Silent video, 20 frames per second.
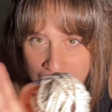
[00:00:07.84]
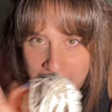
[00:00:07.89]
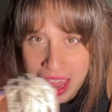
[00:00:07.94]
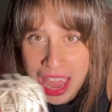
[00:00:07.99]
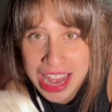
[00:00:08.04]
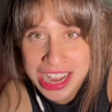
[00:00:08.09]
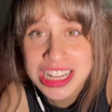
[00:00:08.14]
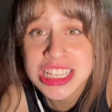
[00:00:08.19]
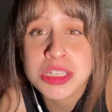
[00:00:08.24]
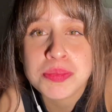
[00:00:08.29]

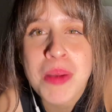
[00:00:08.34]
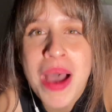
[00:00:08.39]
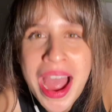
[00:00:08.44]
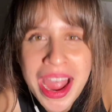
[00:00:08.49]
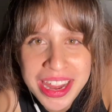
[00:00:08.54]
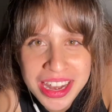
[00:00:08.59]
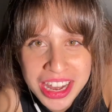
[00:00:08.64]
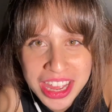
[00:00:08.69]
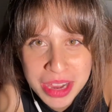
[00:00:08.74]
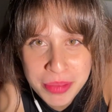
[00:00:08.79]
And it's
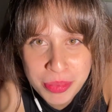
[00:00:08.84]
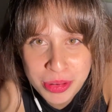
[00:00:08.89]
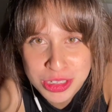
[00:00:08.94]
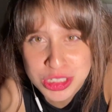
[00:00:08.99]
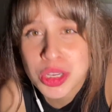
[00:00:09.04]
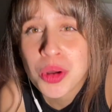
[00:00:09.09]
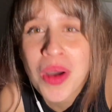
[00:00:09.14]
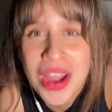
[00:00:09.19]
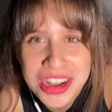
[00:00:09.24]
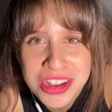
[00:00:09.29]
my labor,
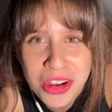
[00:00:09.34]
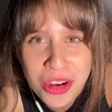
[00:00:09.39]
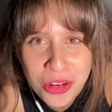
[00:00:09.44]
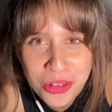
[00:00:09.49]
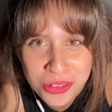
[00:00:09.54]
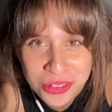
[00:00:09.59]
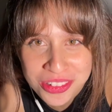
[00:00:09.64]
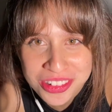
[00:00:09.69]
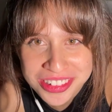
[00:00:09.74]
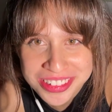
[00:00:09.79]
so I
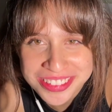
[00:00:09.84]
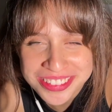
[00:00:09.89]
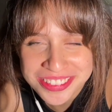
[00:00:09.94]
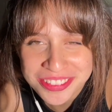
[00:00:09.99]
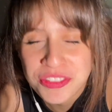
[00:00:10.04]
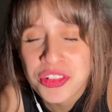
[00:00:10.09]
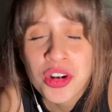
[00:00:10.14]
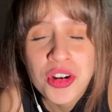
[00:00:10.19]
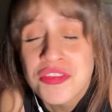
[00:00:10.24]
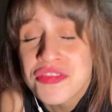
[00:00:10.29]
know
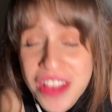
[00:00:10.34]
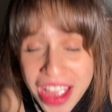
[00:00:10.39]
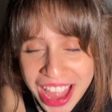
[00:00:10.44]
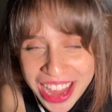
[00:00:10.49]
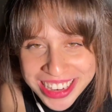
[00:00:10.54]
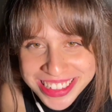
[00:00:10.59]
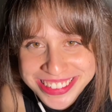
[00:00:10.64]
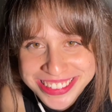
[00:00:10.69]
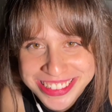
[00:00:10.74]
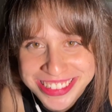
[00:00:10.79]
for a
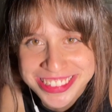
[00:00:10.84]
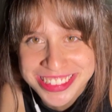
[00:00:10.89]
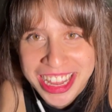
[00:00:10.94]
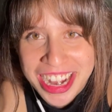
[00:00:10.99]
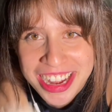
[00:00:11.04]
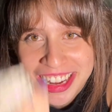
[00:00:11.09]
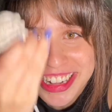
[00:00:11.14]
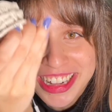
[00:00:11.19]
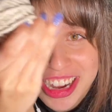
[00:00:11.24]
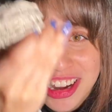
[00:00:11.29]
fact
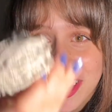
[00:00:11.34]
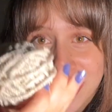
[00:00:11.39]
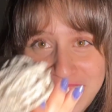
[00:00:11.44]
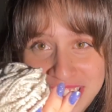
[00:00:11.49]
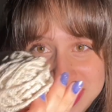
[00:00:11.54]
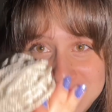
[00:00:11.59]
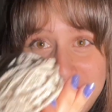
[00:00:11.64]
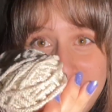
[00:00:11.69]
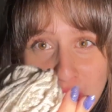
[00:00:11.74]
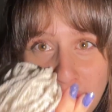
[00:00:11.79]
that there
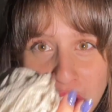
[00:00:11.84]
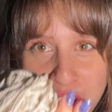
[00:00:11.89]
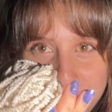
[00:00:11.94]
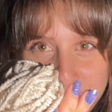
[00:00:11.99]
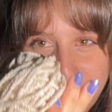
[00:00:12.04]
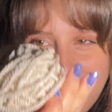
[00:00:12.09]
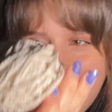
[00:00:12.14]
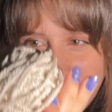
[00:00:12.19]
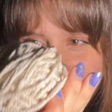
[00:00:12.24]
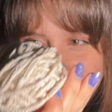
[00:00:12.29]
is a lot of
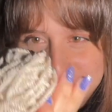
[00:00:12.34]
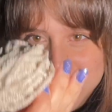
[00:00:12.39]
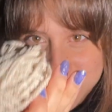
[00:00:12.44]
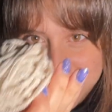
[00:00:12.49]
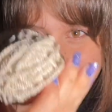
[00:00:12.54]
hours of